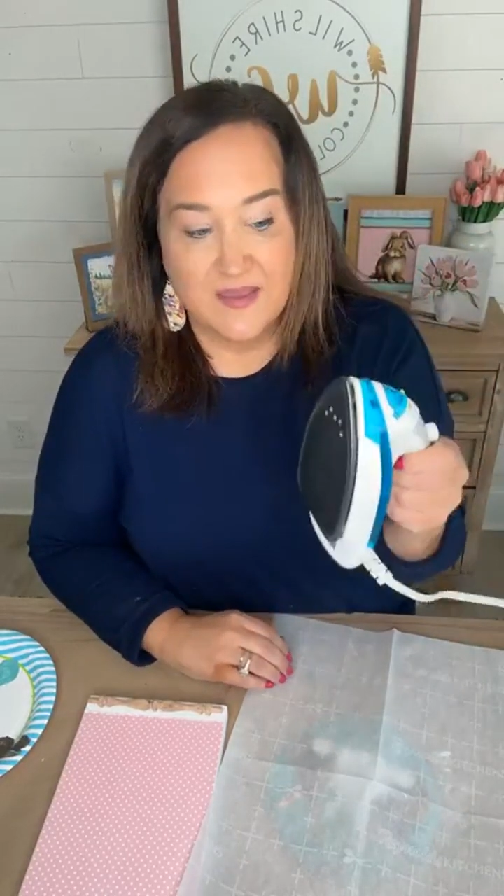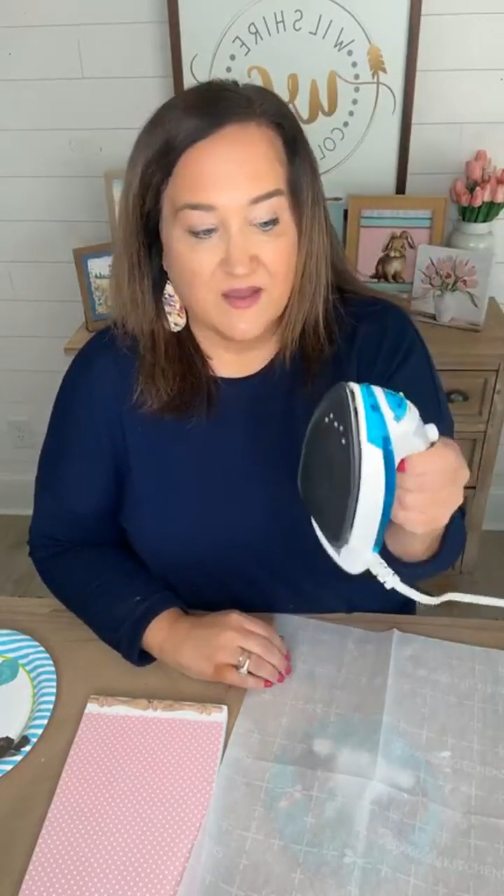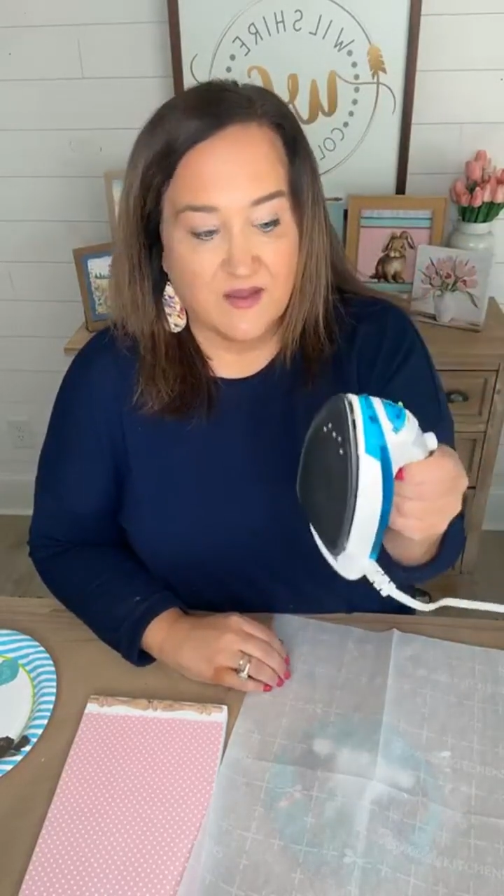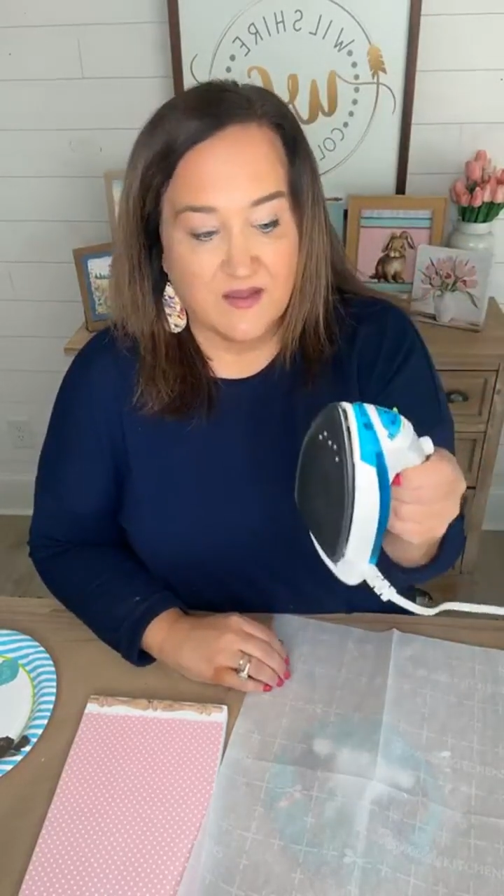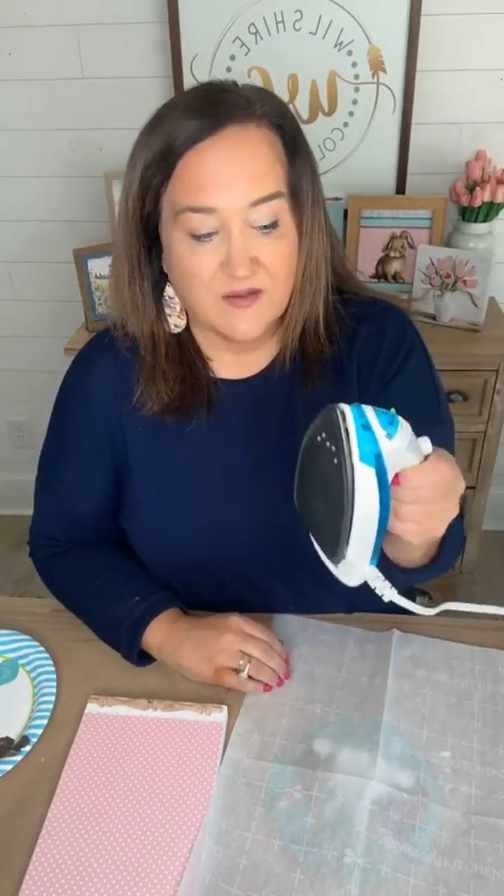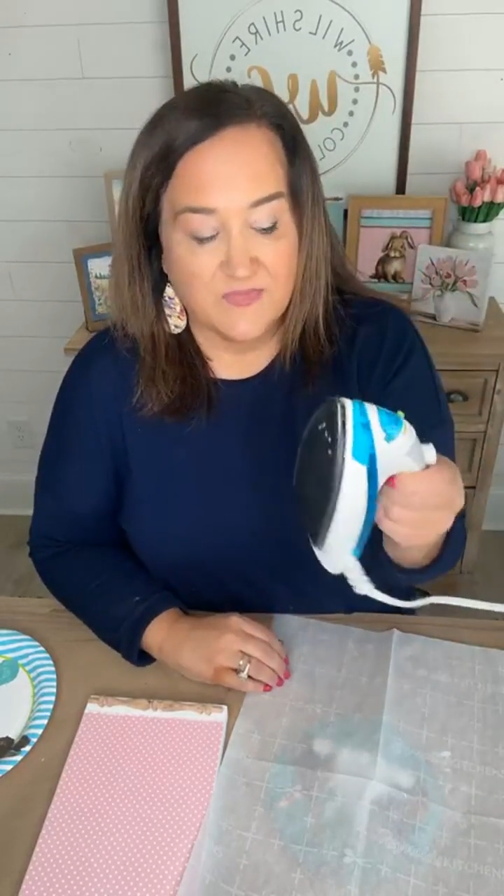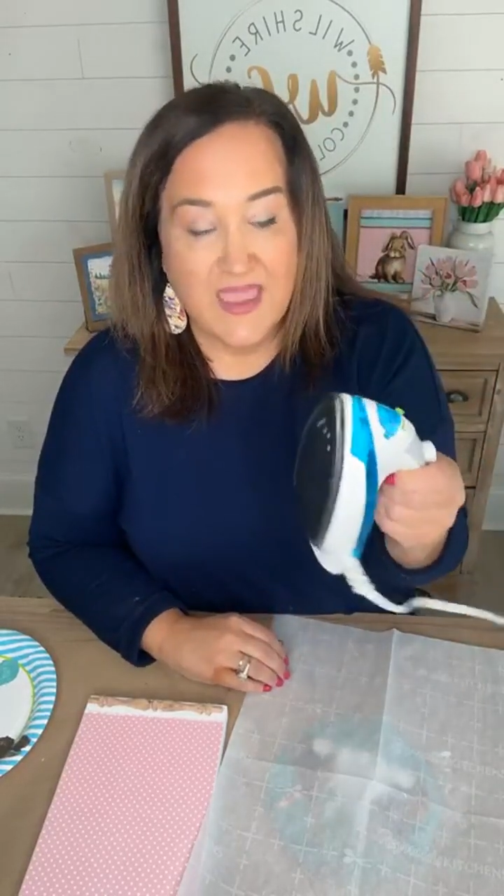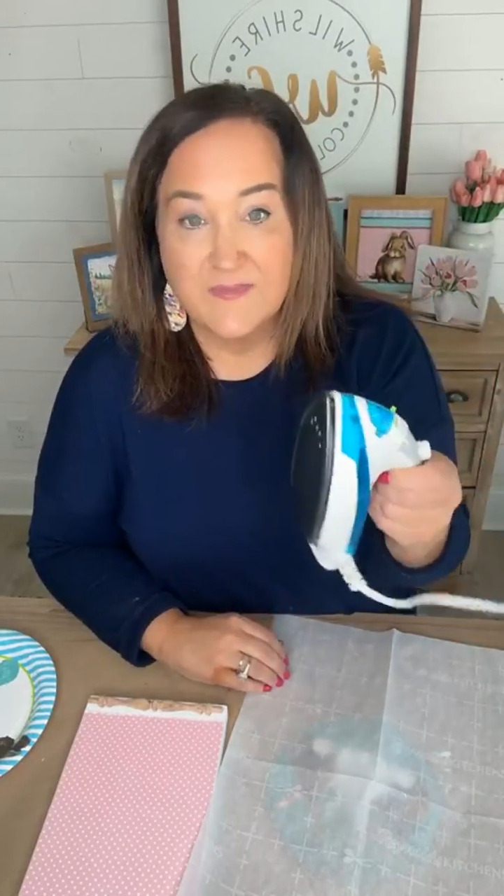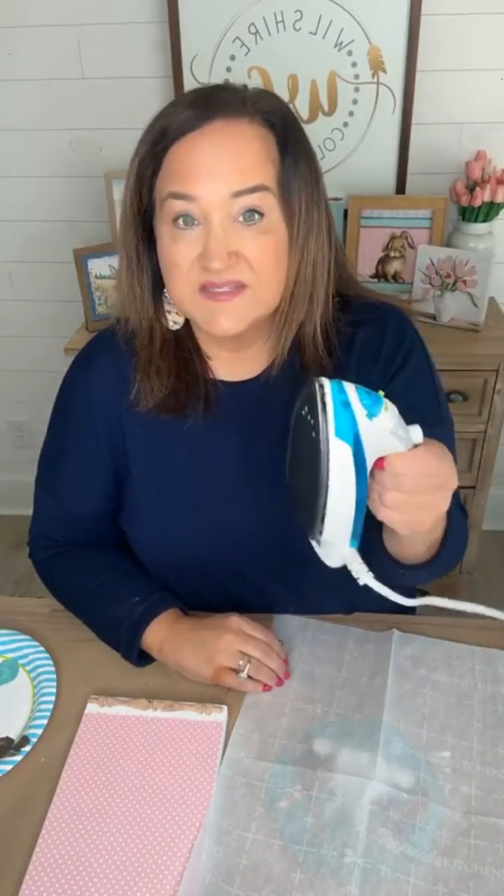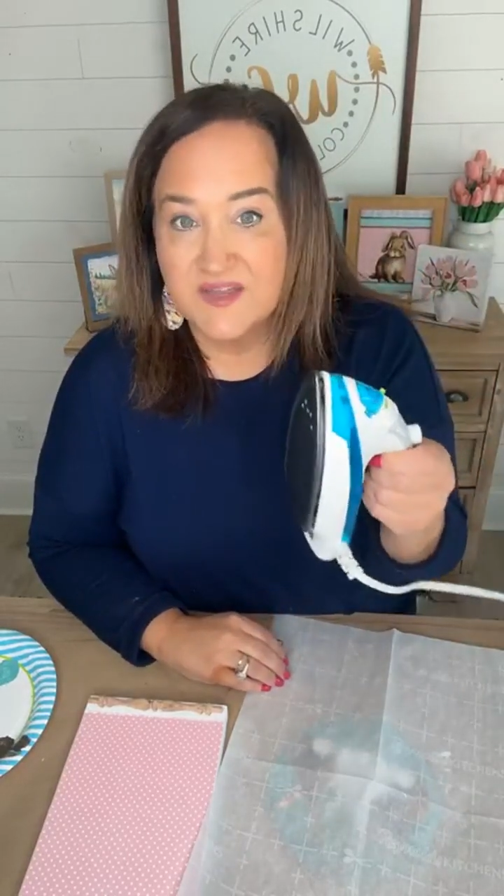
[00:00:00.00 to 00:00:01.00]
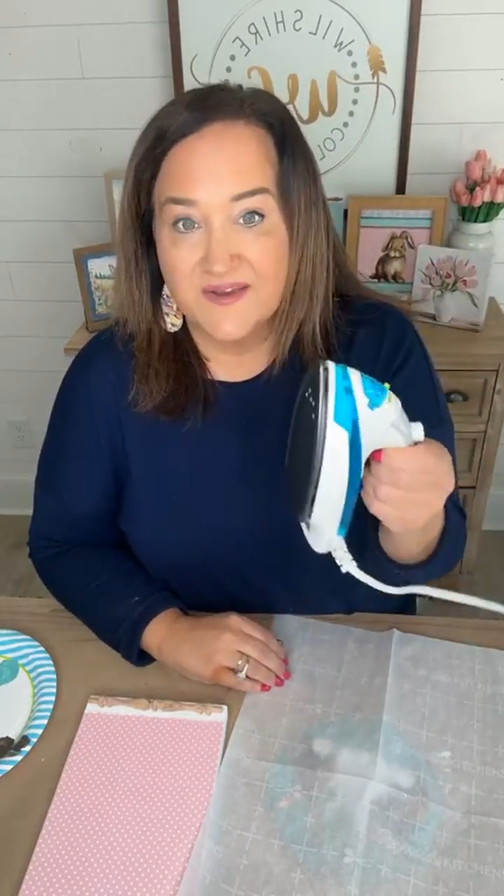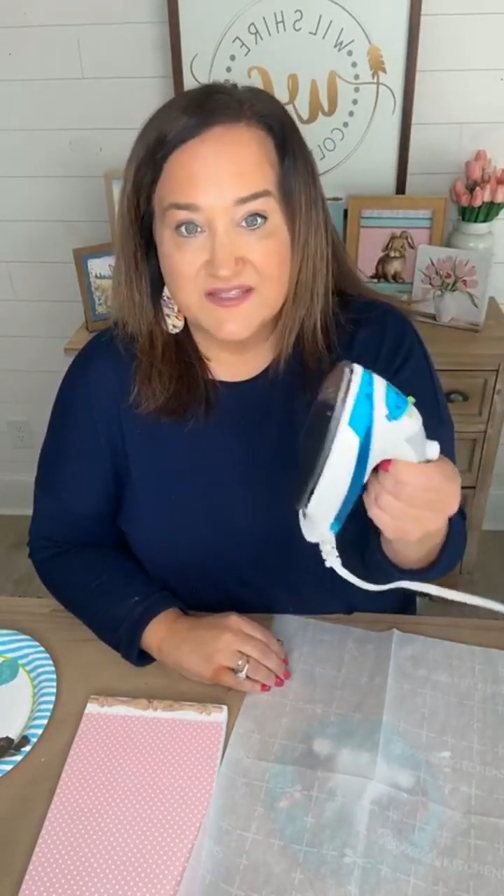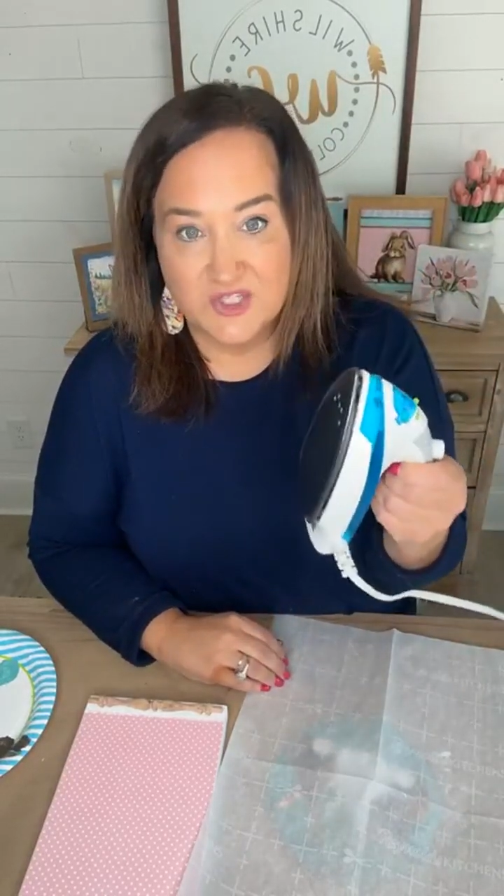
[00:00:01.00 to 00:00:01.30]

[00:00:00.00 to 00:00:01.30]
Amazon.